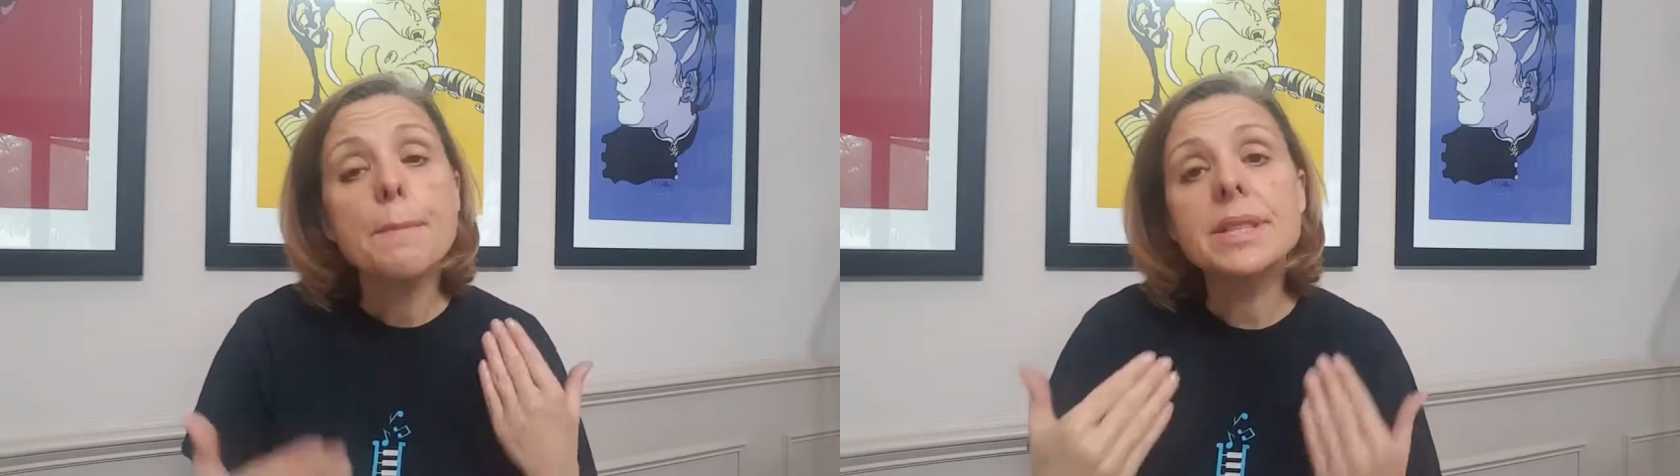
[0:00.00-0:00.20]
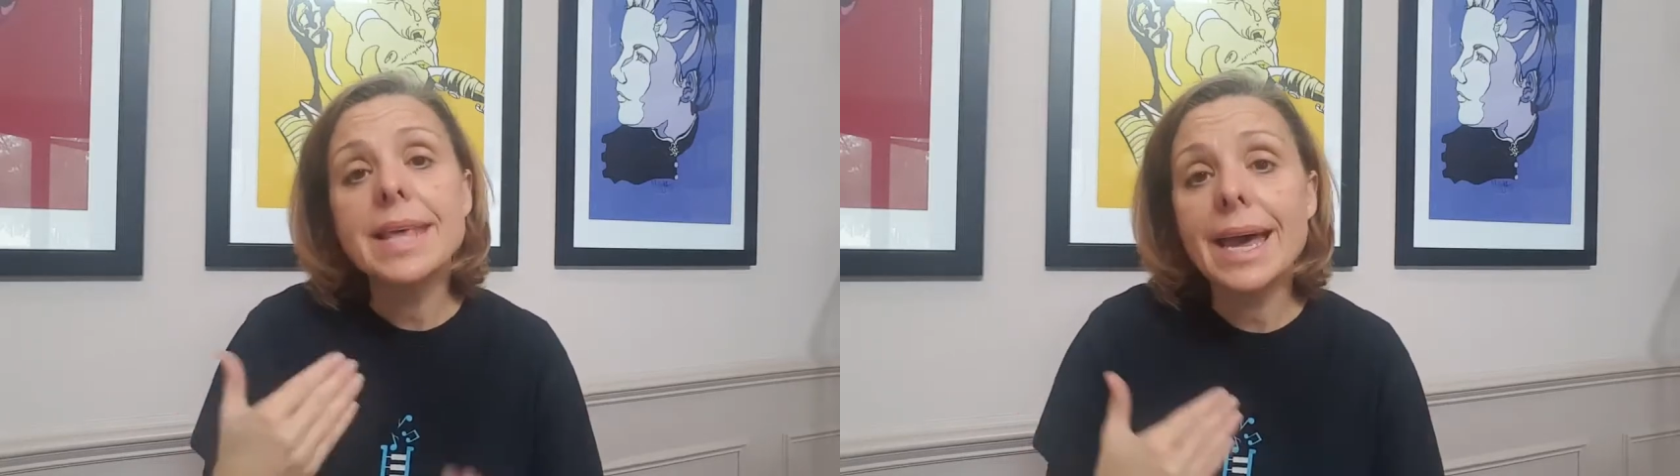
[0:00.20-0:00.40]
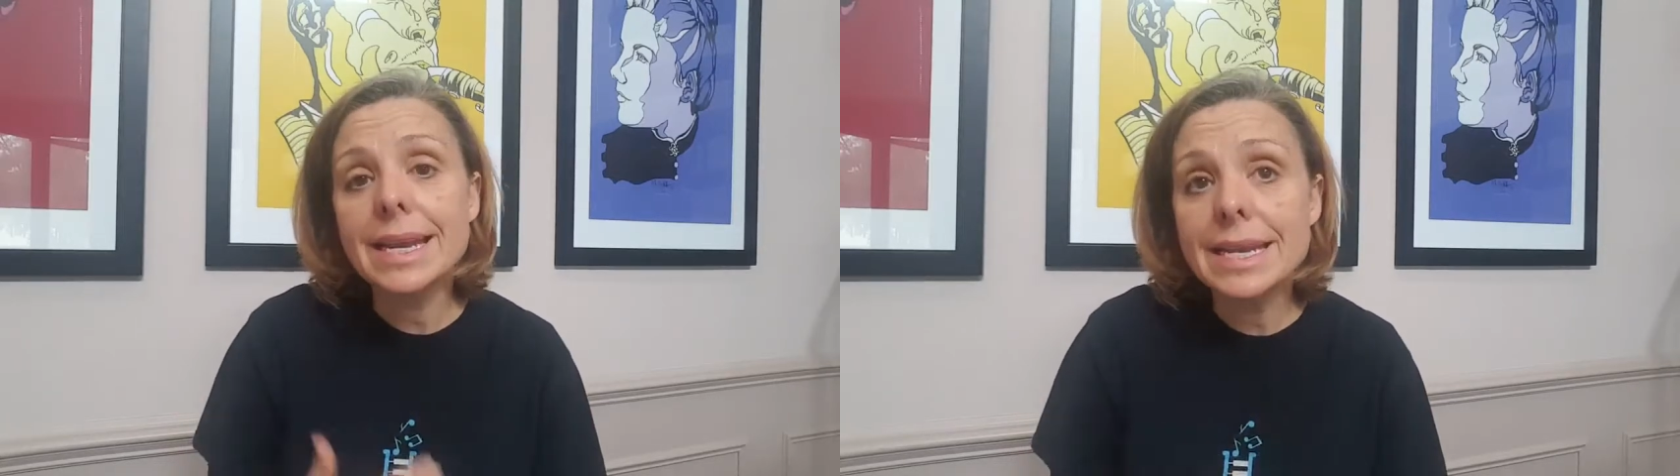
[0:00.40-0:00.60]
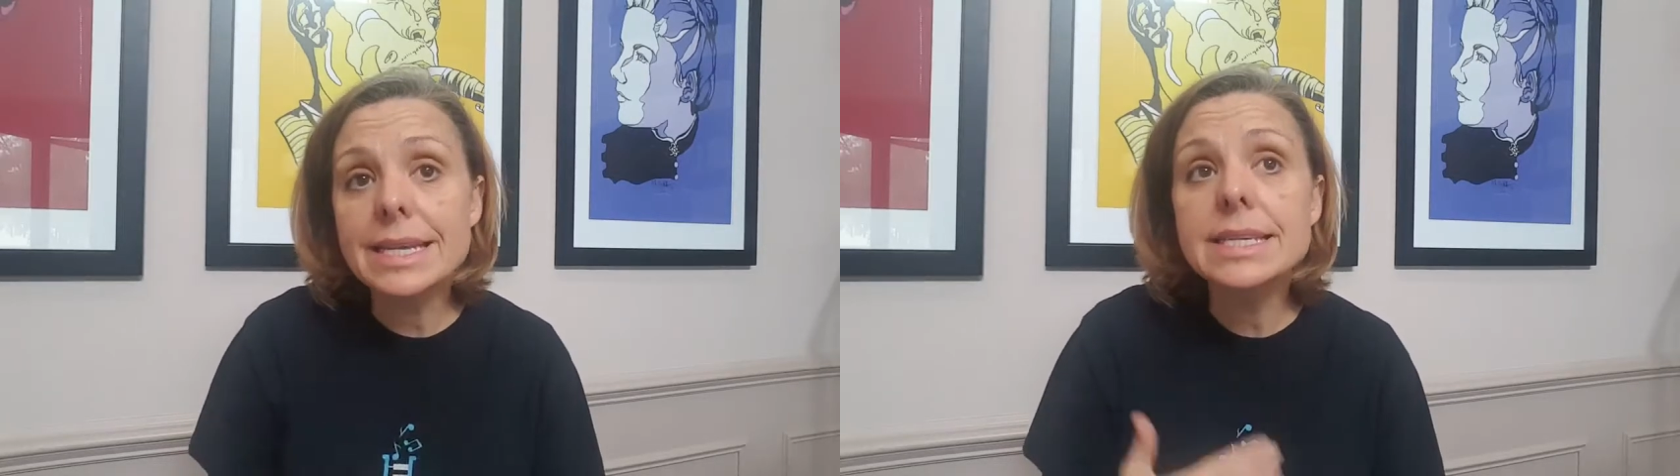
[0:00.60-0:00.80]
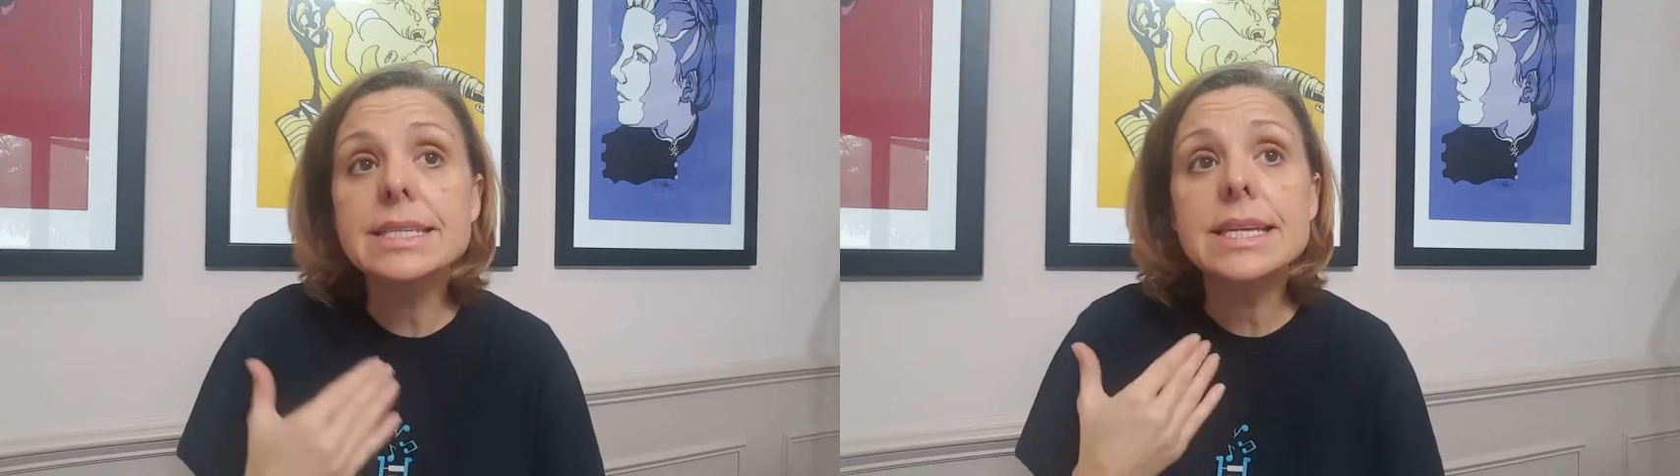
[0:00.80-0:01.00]
But that
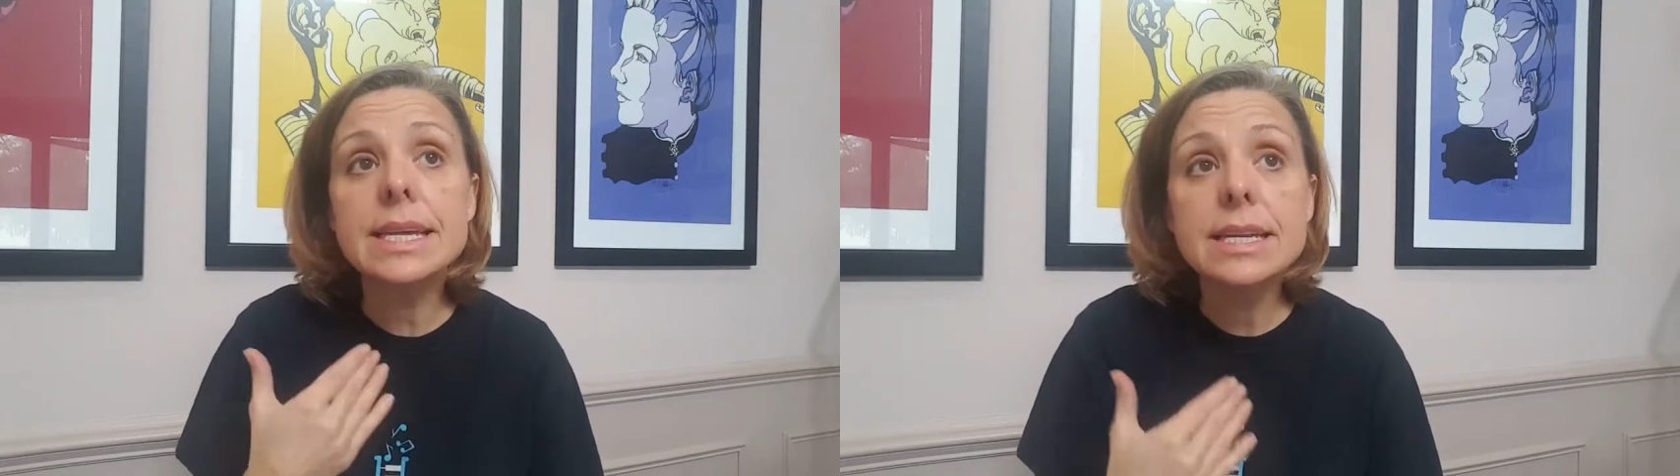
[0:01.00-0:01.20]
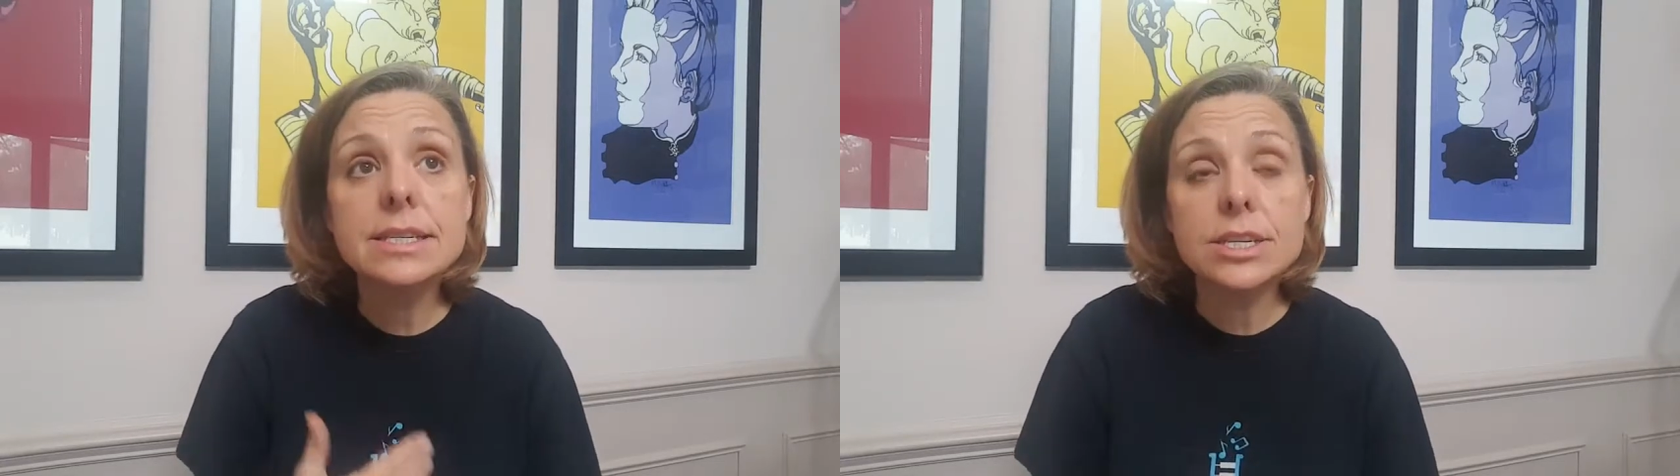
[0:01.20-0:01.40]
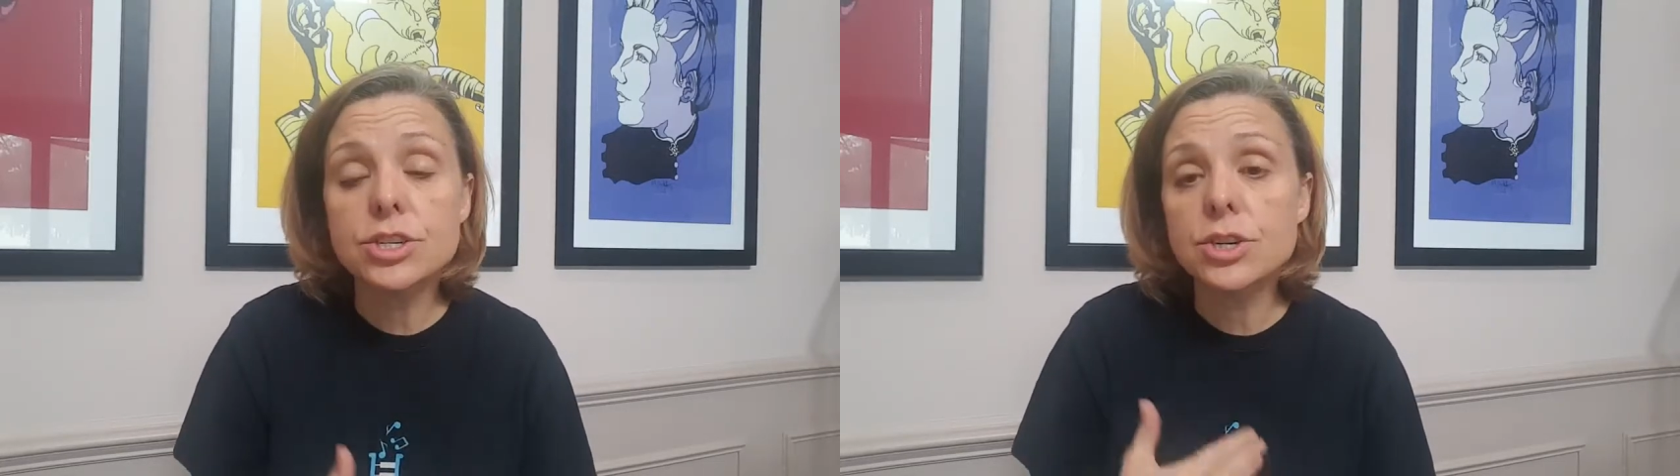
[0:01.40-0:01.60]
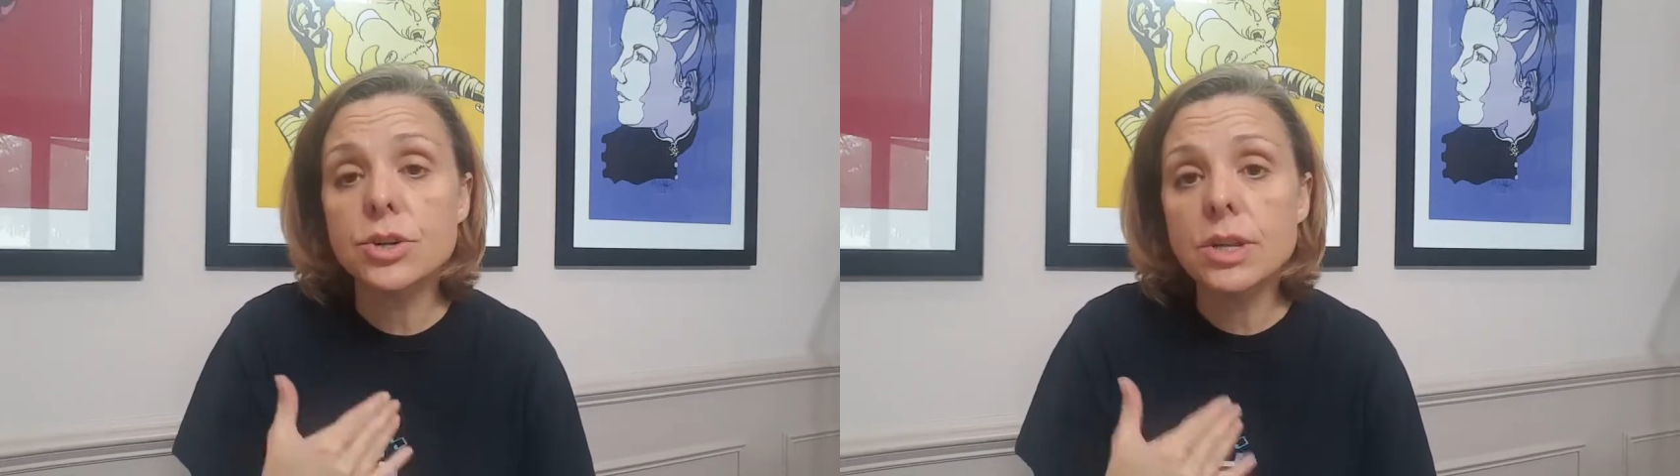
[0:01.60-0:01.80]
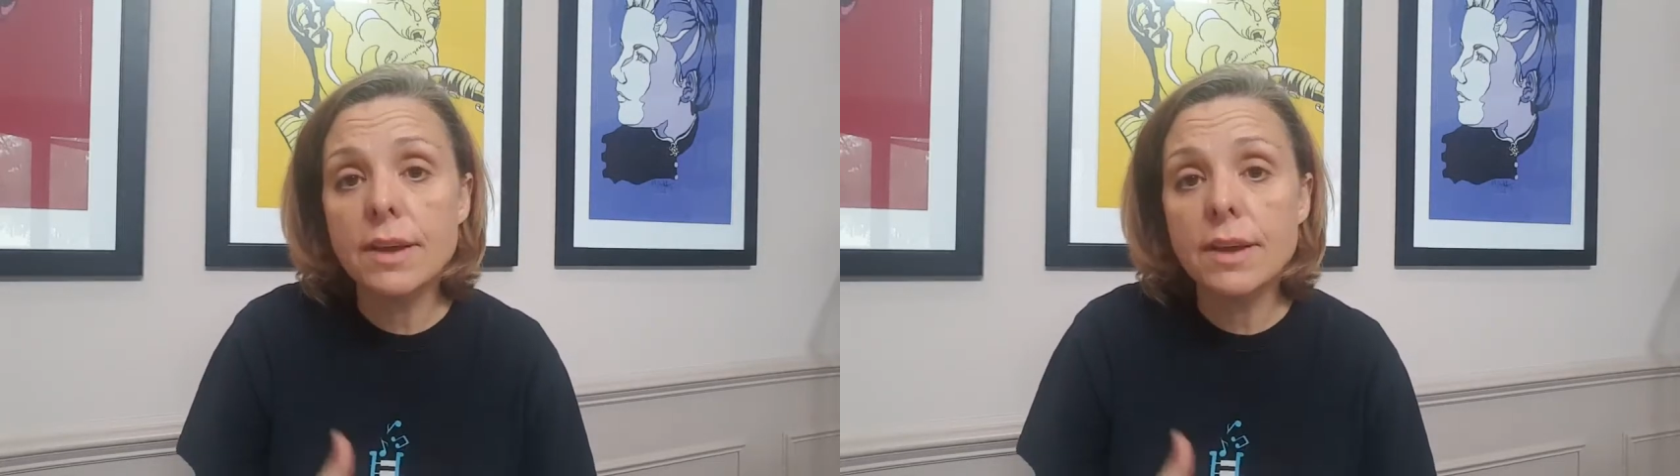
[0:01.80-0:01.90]
is an additional